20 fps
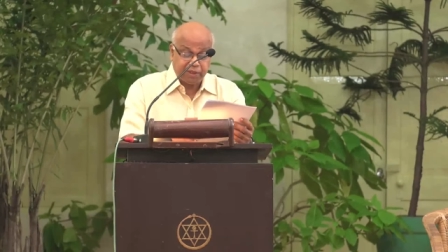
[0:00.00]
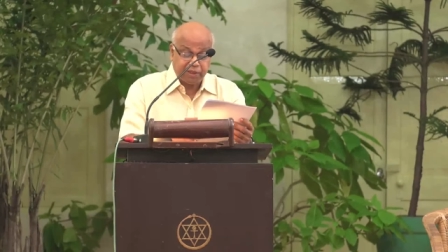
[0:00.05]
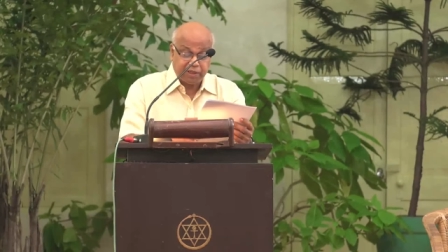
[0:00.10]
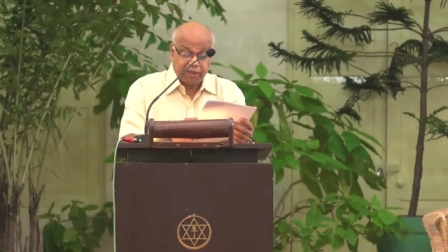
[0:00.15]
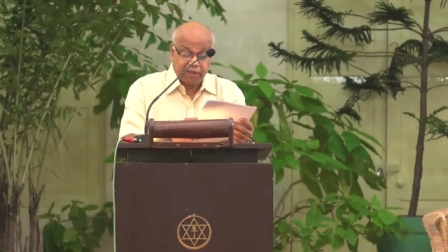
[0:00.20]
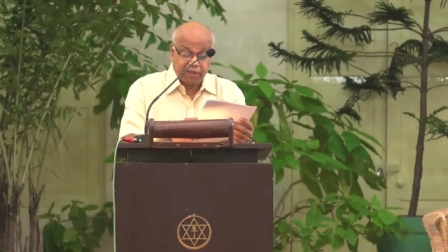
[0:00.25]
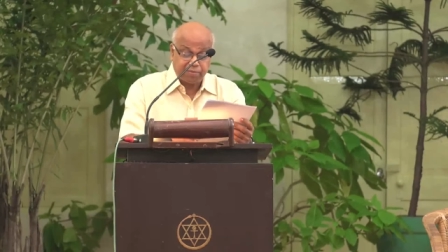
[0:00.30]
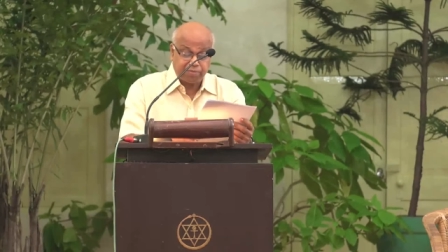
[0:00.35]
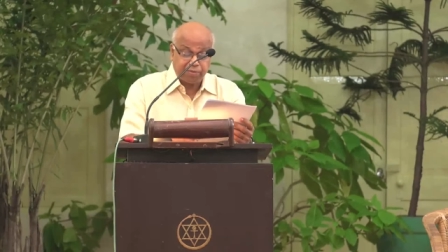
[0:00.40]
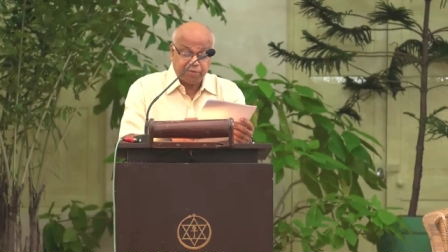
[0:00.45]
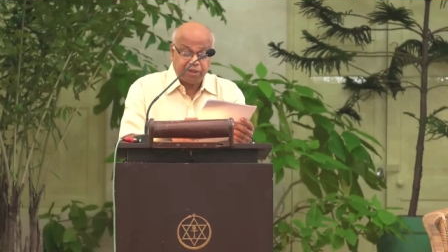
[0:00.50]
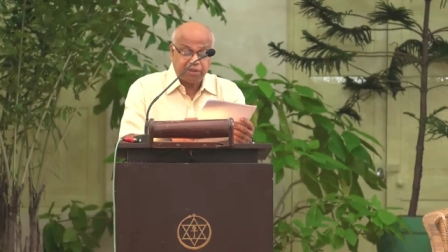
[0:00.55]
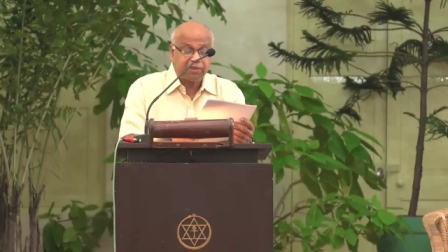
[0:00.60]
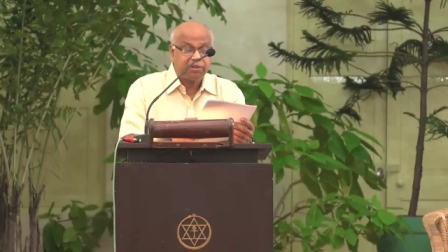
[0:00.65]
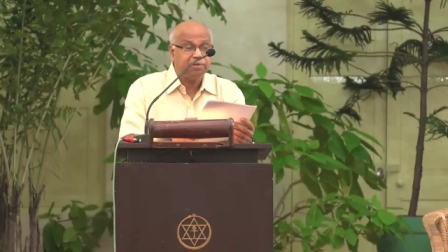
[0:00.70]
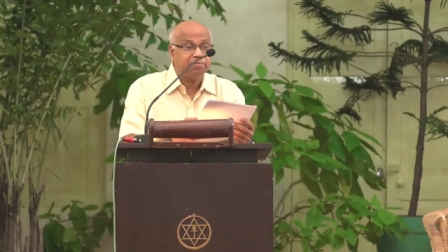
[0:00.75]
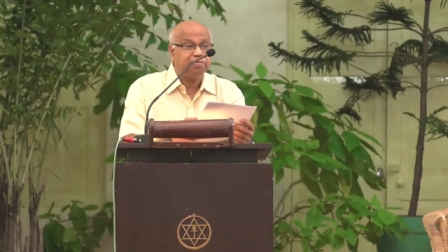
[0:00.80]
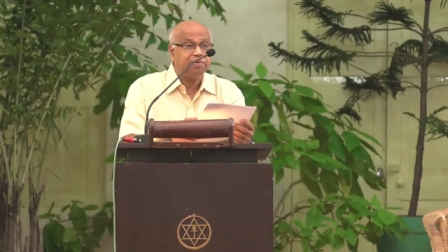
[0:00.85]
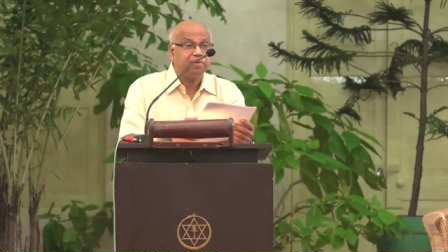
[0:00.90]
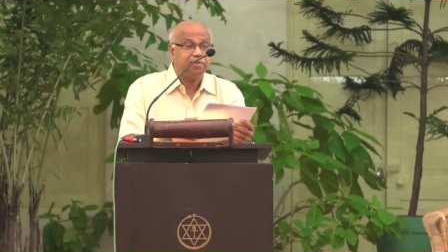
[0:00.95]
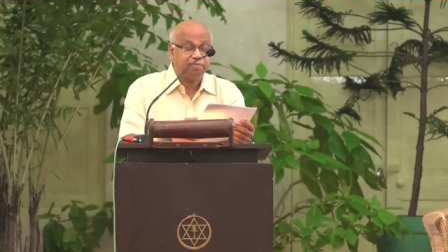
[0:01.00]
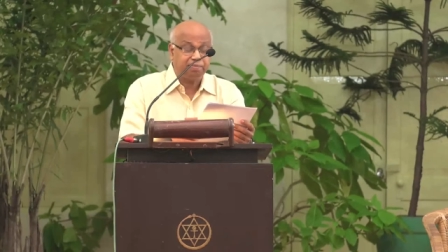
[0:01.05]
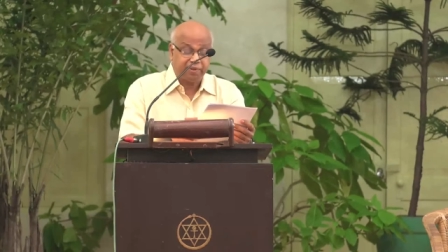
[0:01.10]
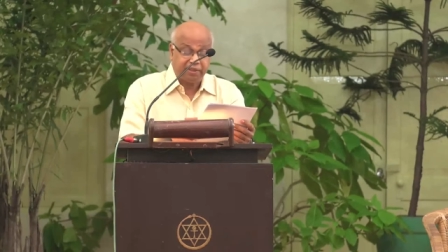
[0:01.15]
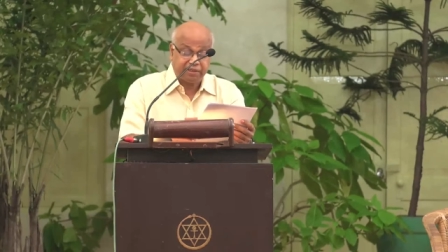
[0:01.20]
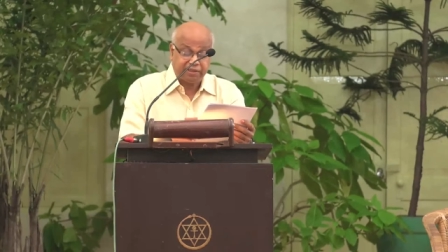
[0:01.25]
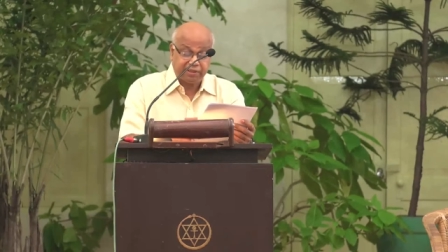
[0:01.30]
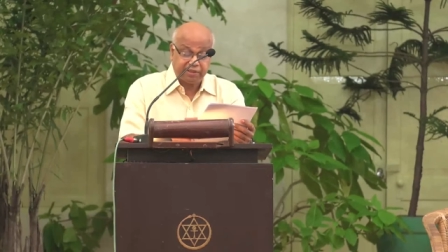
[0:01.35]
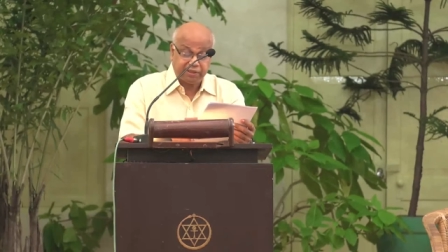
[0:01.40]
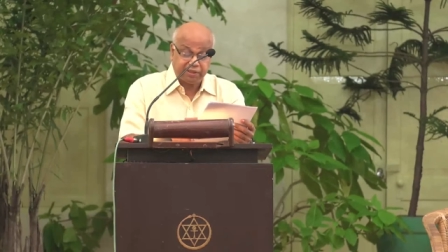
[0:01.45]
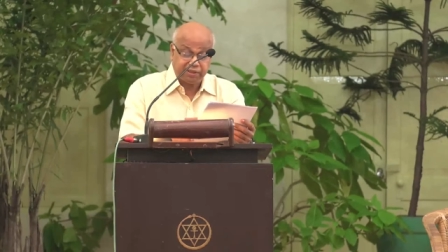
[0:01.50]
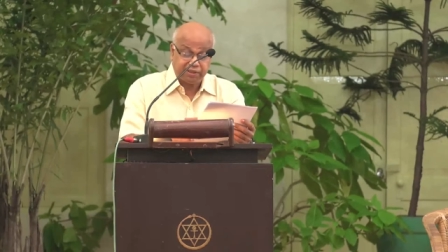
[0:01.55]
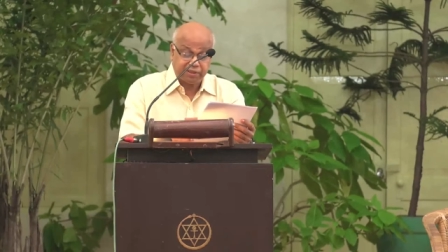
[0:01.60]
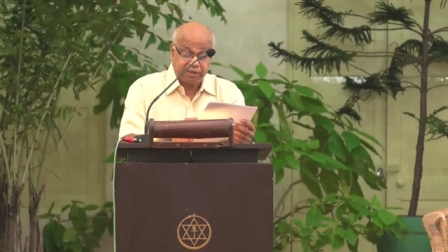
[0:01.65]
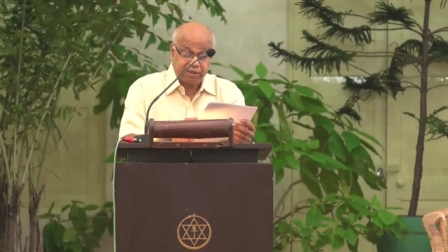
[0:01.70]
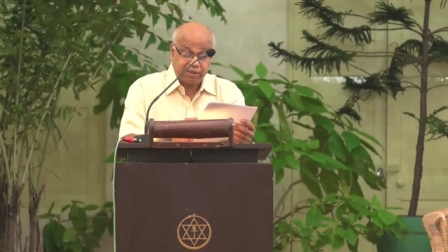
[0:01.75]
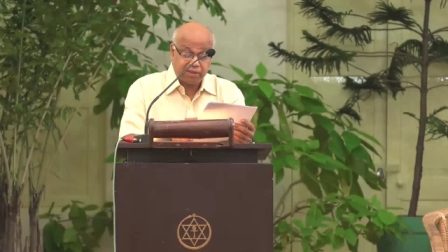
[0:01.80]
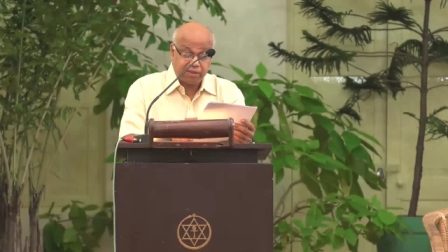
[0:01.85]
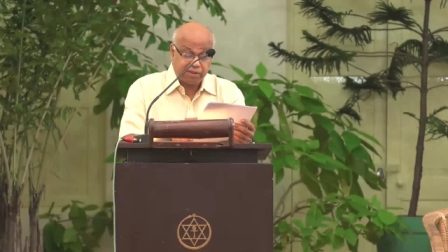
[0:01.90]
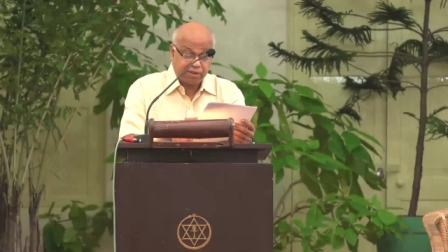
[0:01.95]
are multiple facets
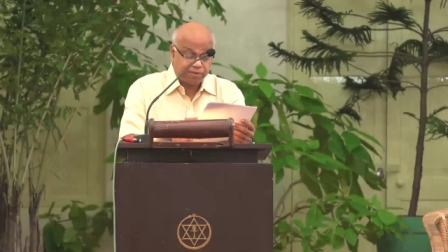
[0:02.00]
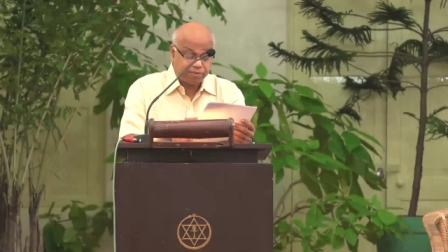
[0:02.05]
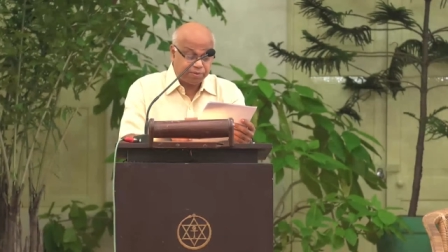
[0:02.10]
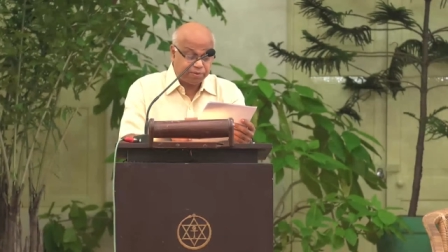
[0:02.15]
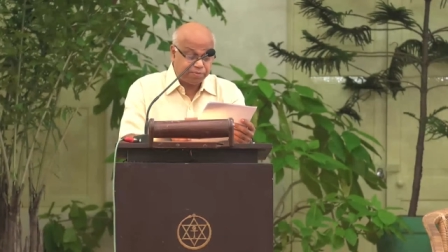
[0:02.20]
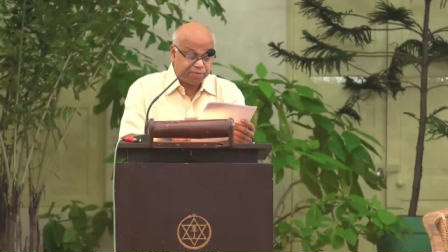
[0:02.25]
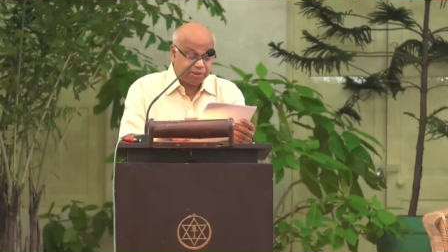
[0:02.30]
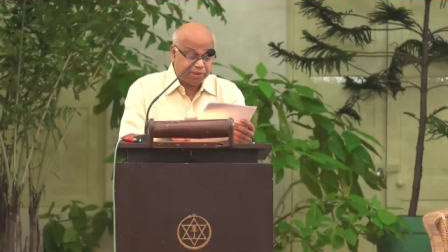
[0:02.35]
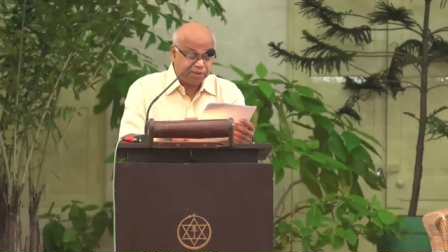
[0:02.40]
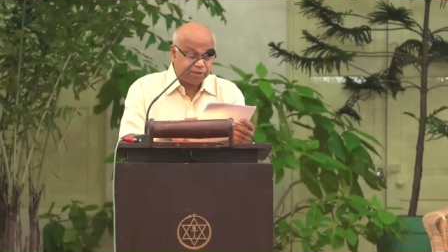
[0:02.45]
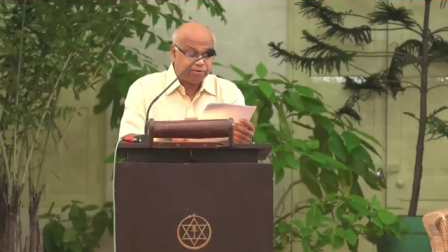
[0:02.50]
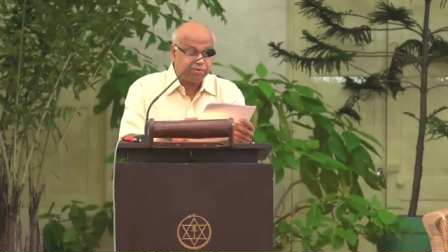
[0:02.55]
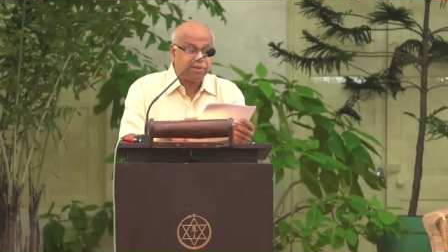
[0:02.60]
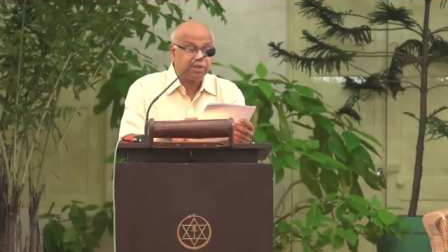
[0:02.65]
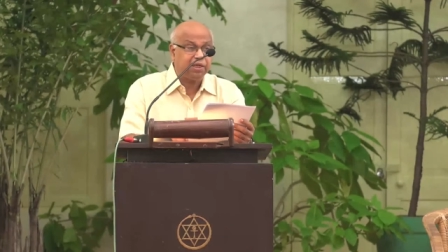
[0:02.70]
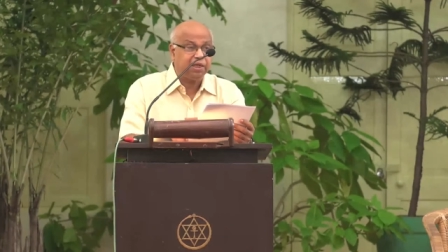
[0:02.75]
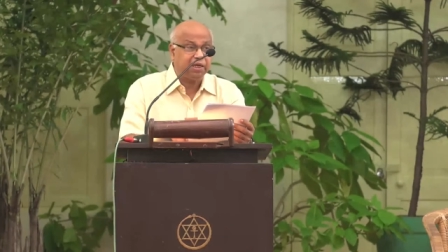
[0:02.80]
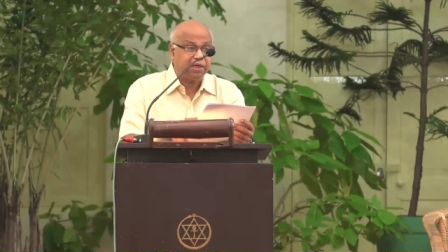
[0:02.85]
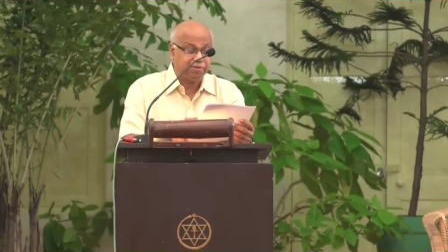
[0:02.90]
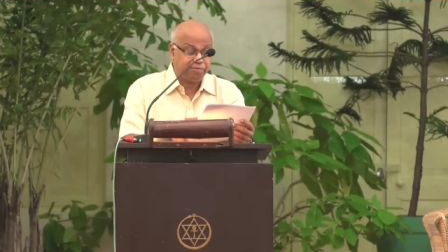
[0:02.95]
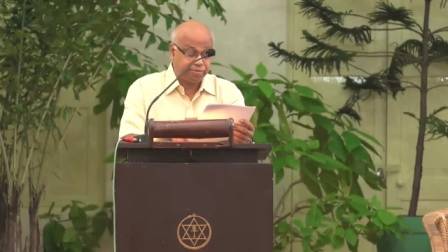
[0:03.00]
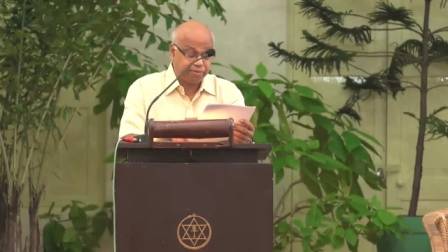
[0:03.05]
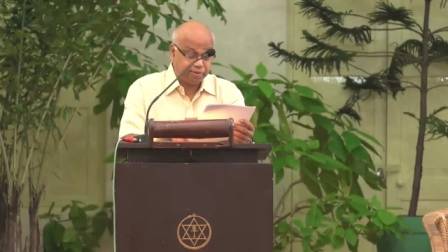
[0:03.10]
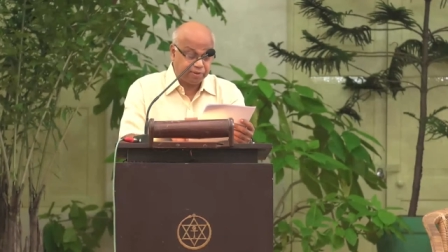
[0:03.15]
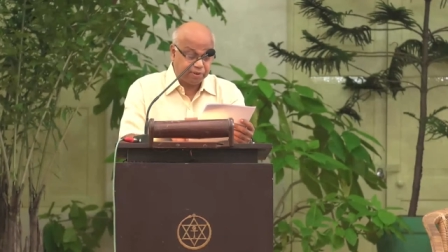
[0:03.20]
of spiritual life.